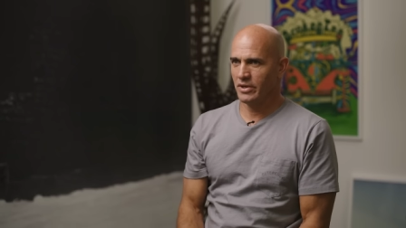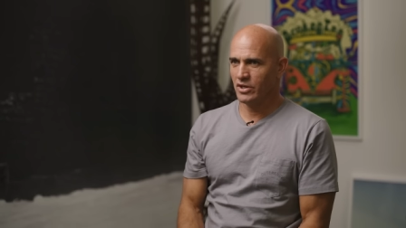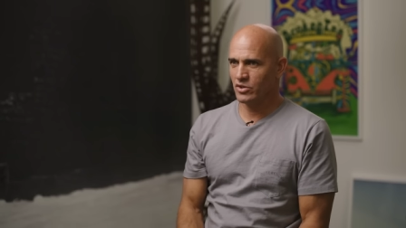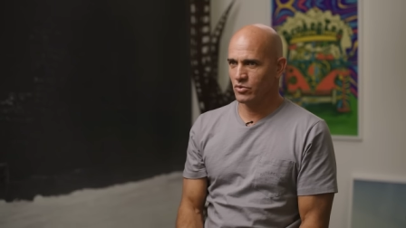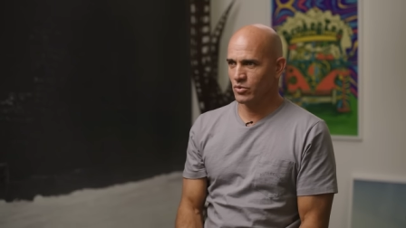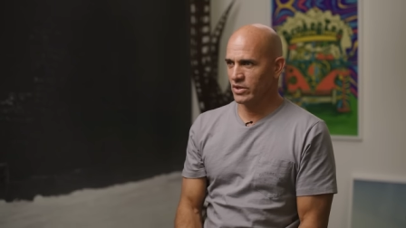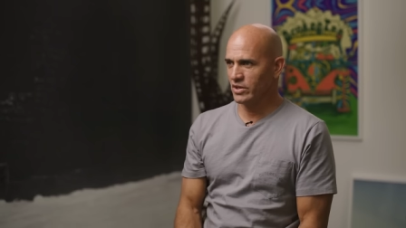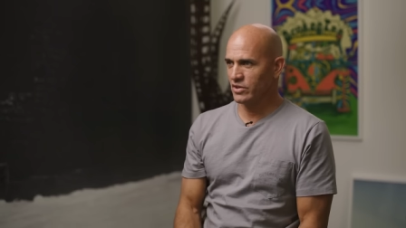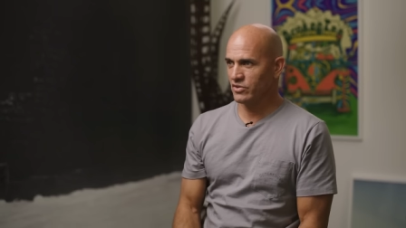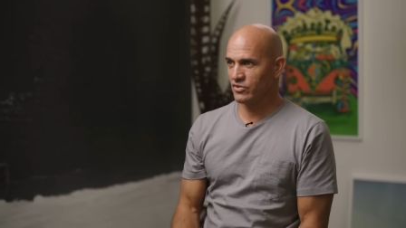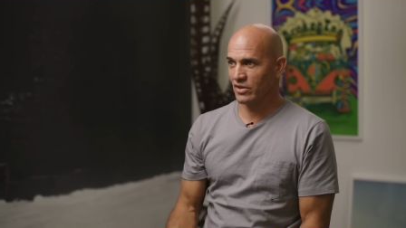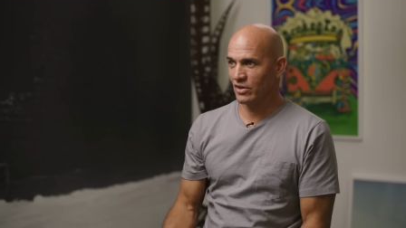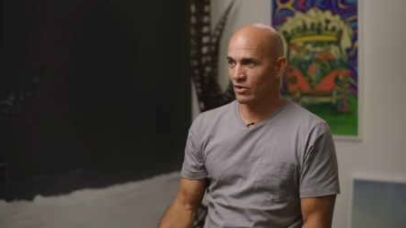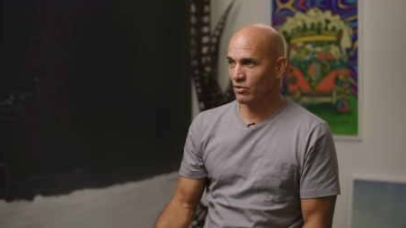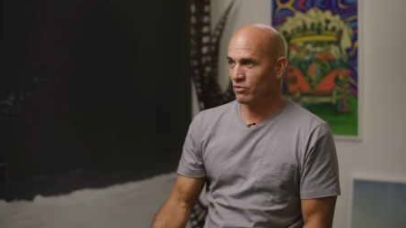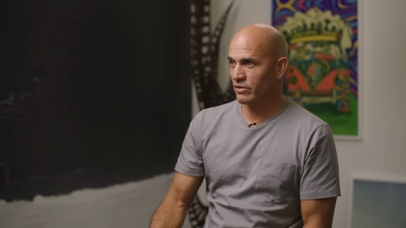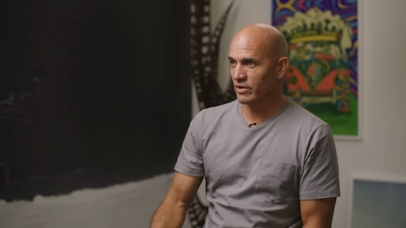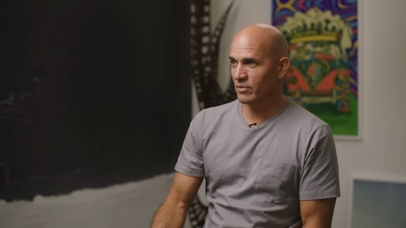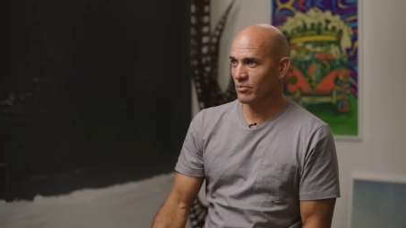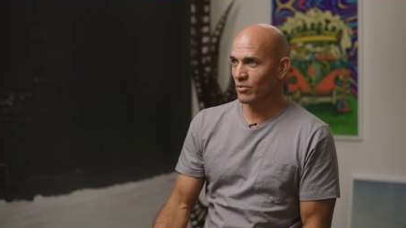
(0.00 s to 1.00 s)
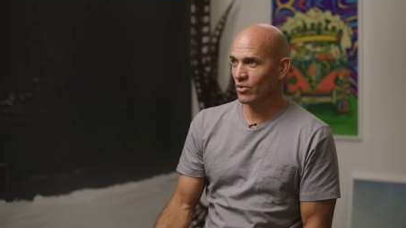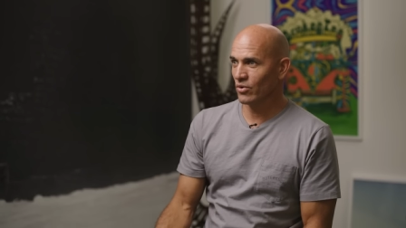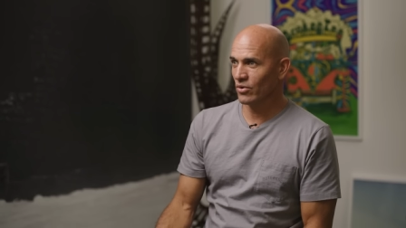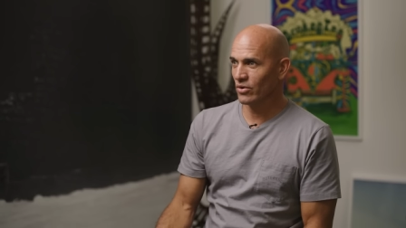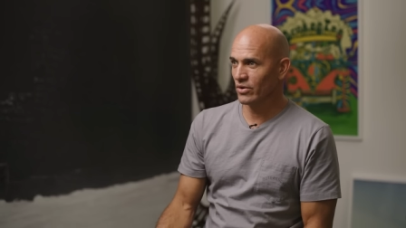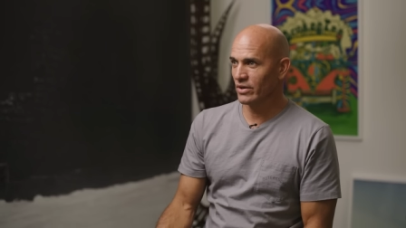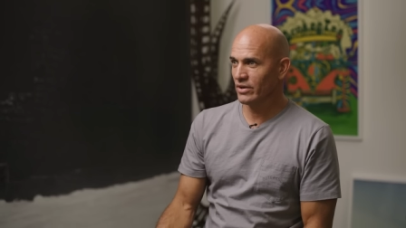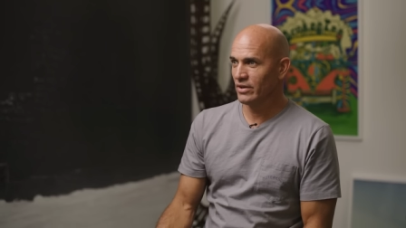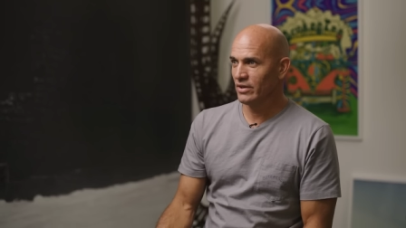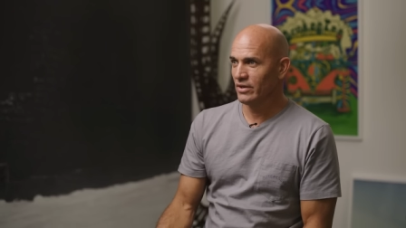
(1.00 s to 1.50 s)
beach with his single fin
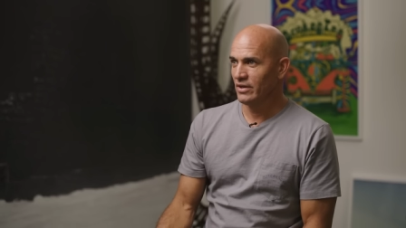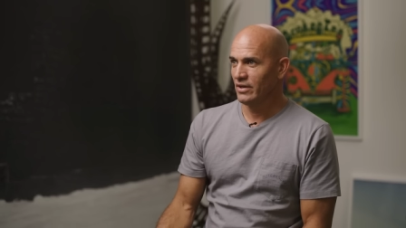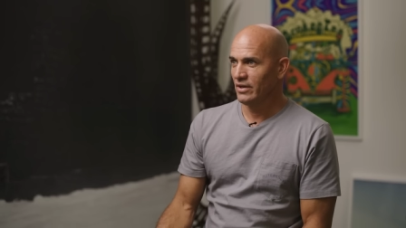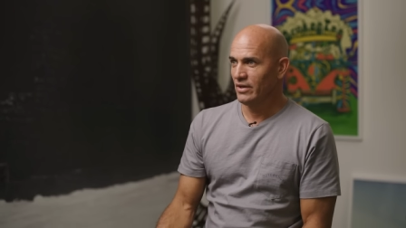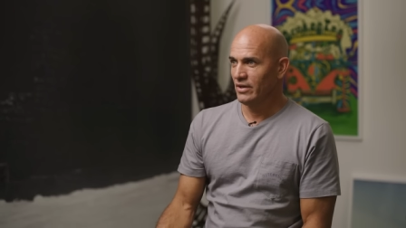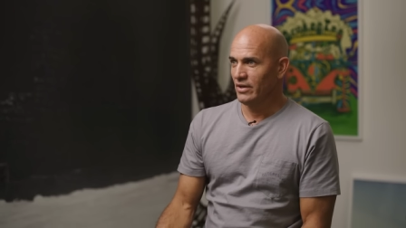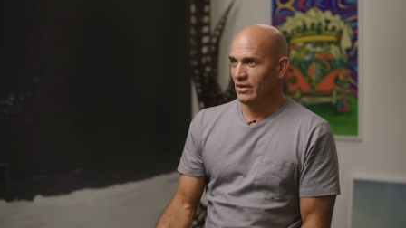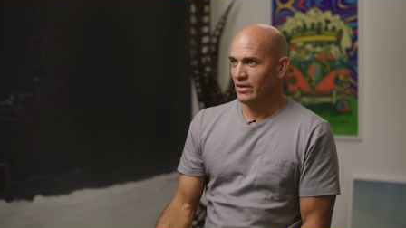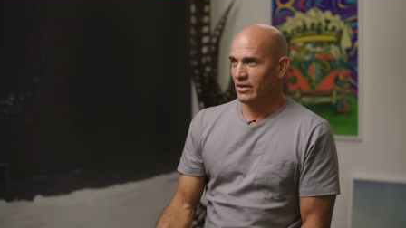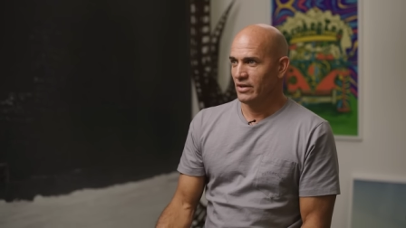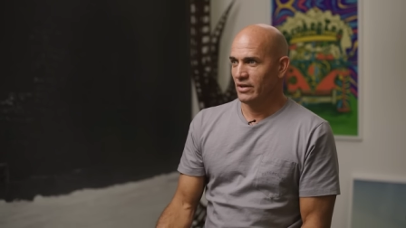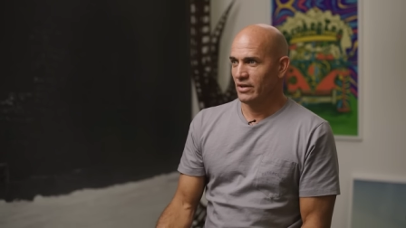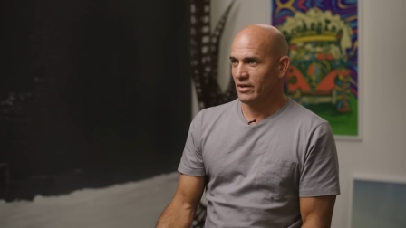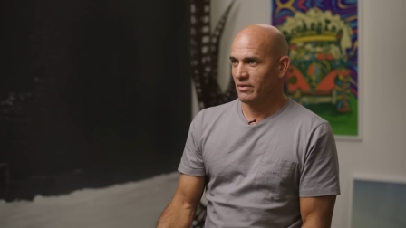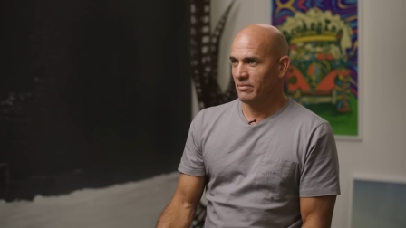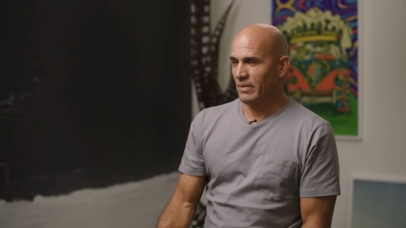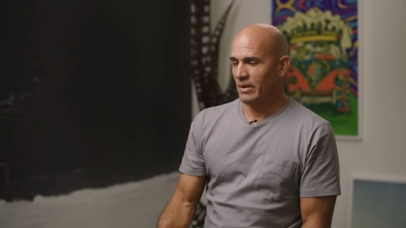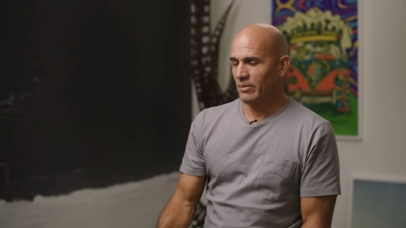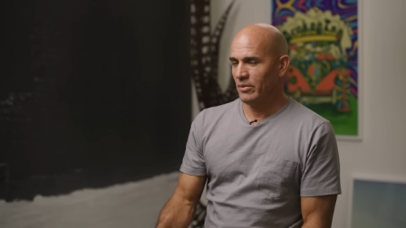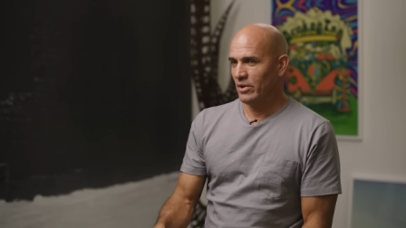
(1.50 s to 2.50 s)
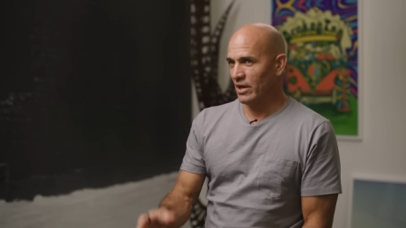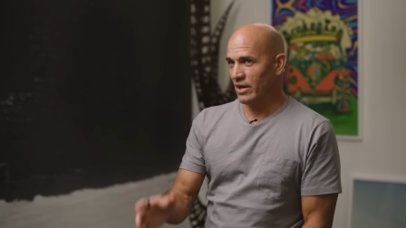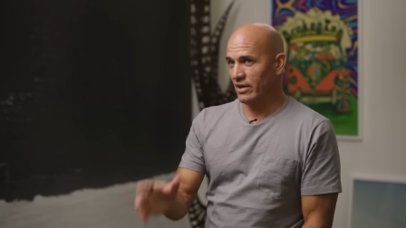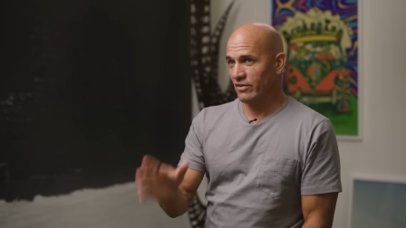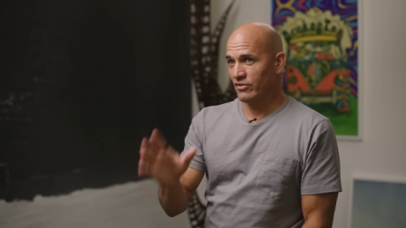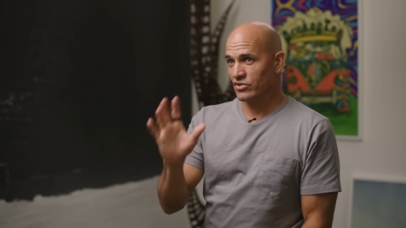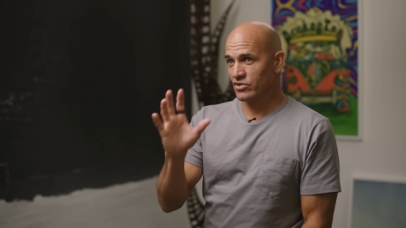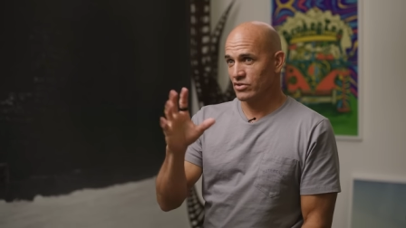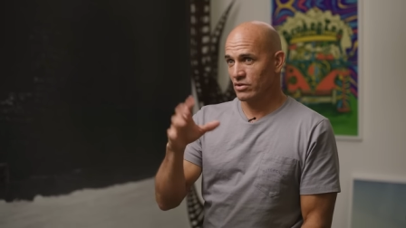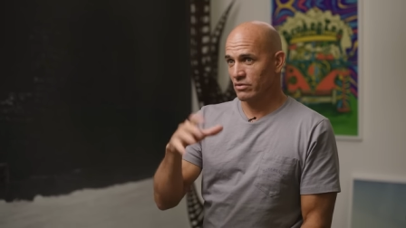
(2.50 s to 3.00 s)
board, maybe not
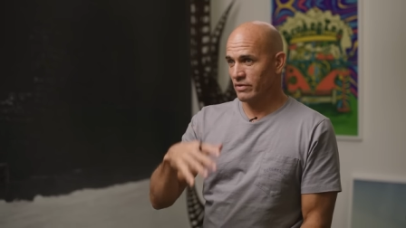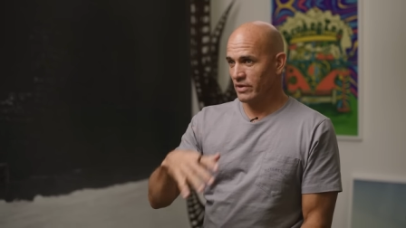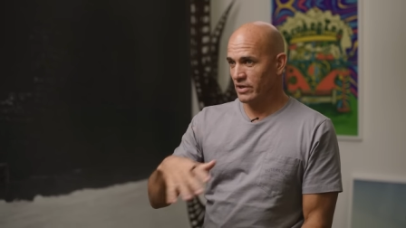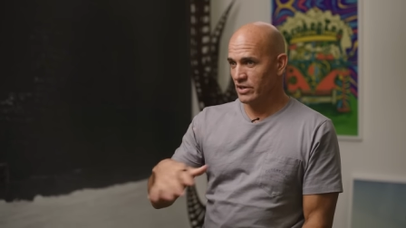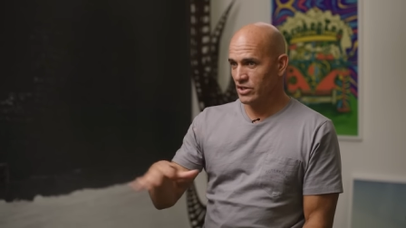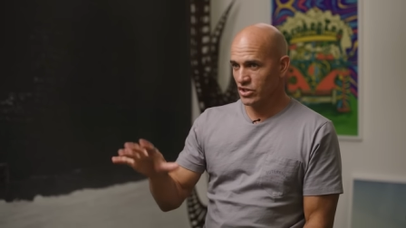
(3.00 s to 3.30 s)
even surfing.